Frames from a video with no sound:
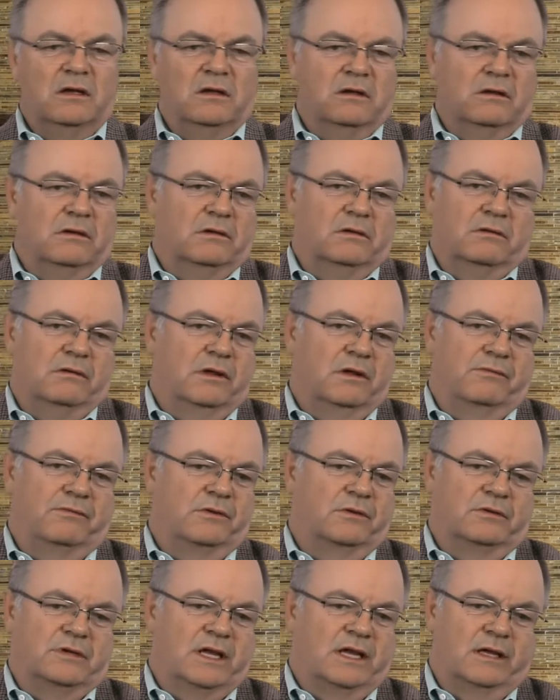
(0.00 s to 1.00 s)
uh, if
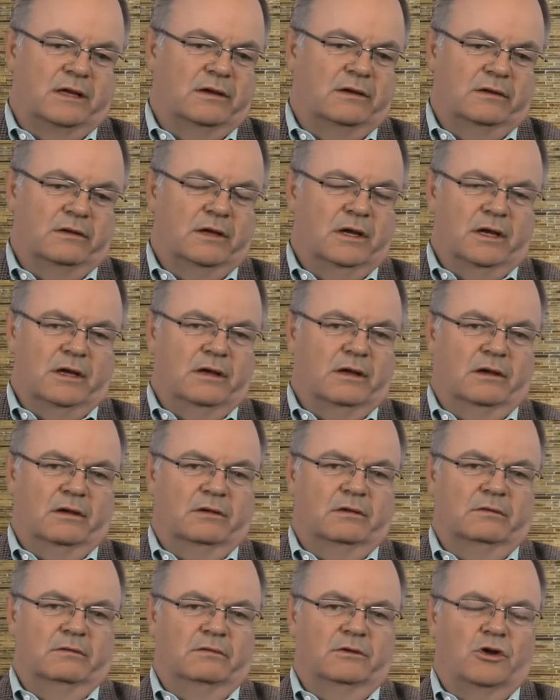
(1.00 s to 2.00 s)
you take a, uh,
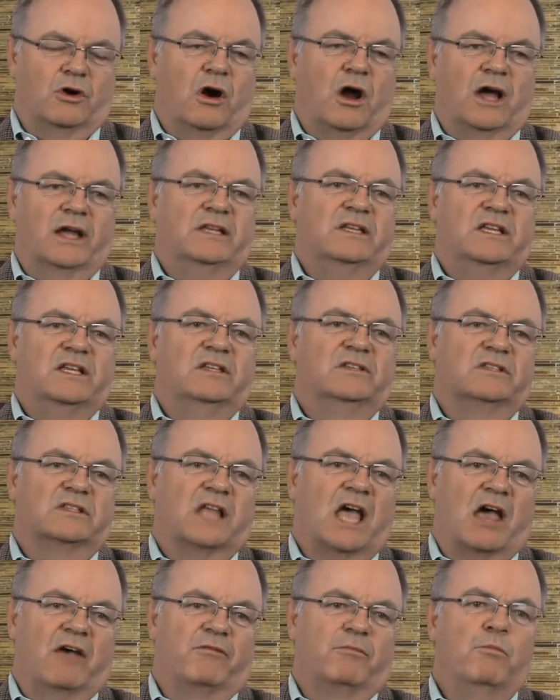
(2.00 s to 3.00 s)
your IT
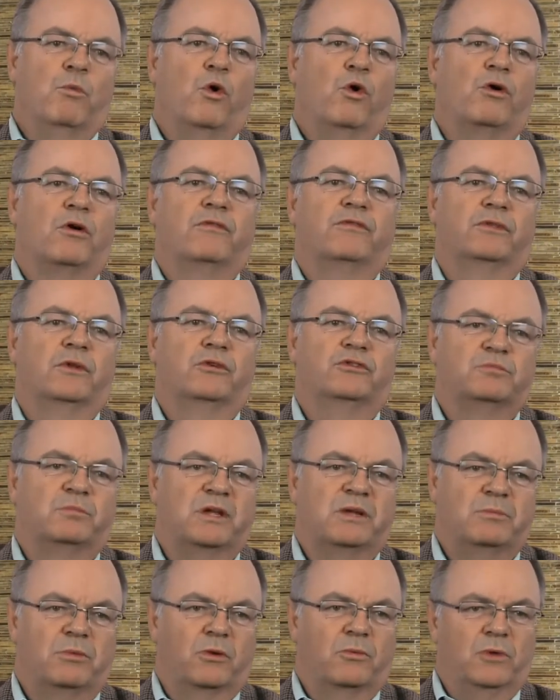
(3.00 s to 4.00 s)
staff, more of those
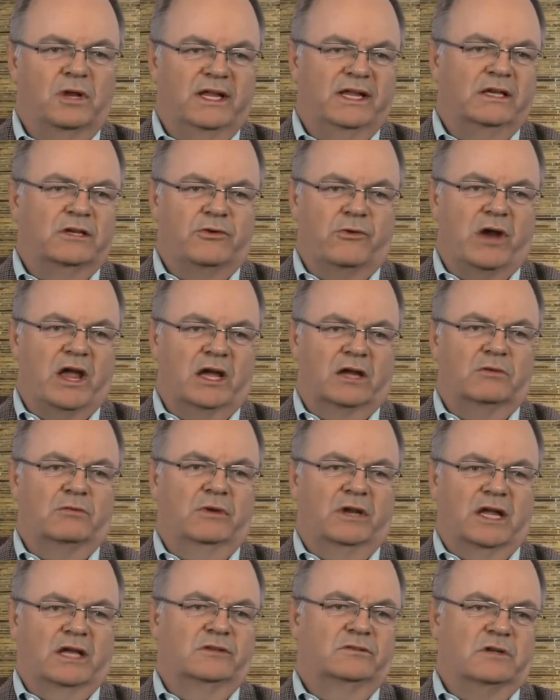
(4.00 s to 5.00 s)
people will interact
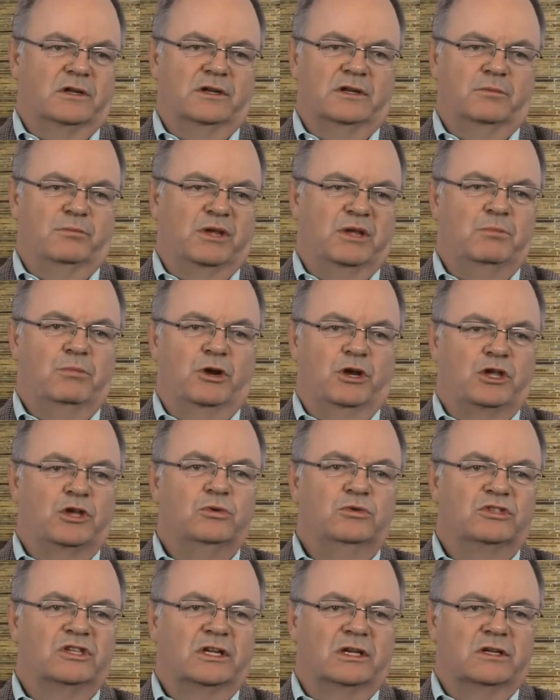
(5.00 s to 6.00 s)
with actually the people
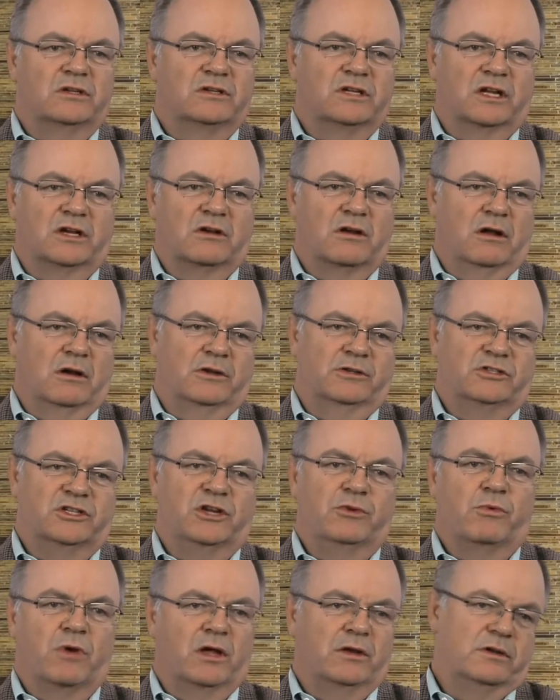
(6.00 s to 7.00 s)
using the technology
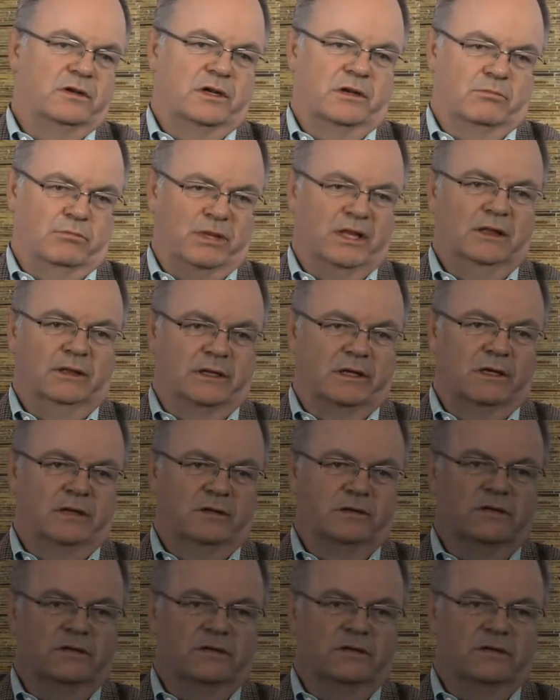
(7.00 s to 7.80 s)
rather than building the